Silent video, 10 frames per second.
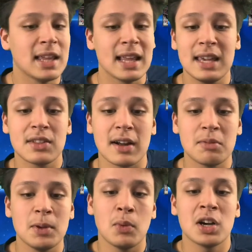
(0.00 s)
they either have
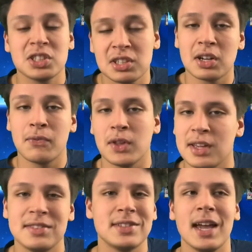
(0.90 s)
to beat Washington or
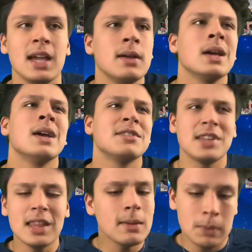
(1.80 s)
Philly. Say
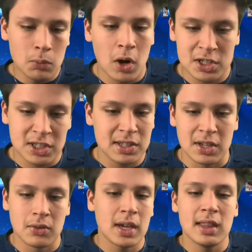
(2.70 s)
they beat
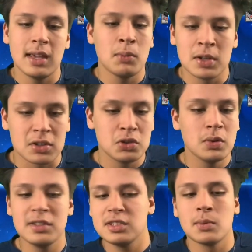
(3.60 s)
Washington, okay? They win their two
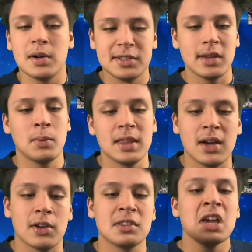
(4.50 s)
easier ones. They win
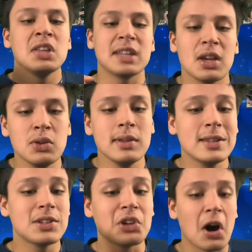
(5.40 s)
those. Now you
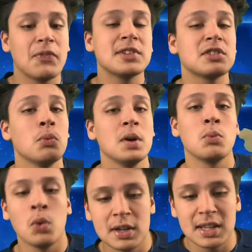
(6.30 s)
need the Dolphins to
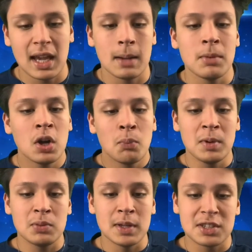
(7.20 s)
win one game
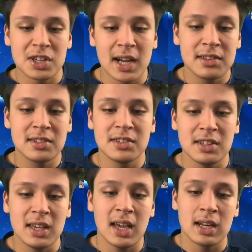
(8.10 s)
between the Giants,
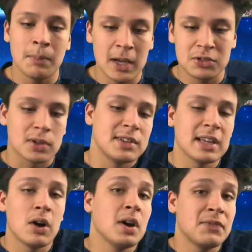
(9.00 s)
Cincy, and the Patriots.
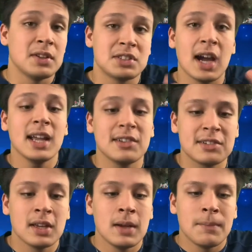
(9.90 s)
Now, if the
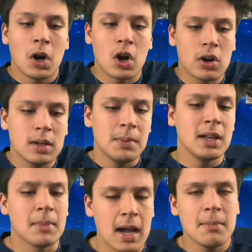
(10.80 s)
Giants are already
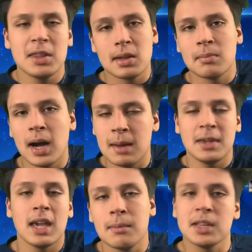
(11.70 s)
beating Miami, then Miami
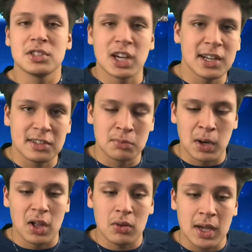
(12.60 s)
can't beat the Giants as
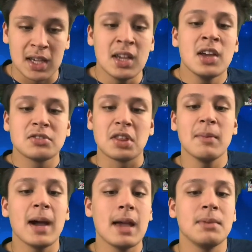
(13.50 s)
well, okay? So
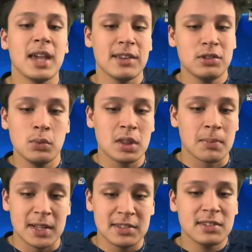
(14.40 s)
then Miami has to either
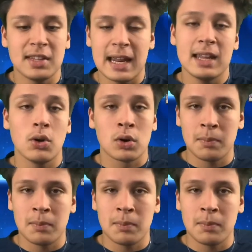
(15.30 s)
beat Cincinnati or the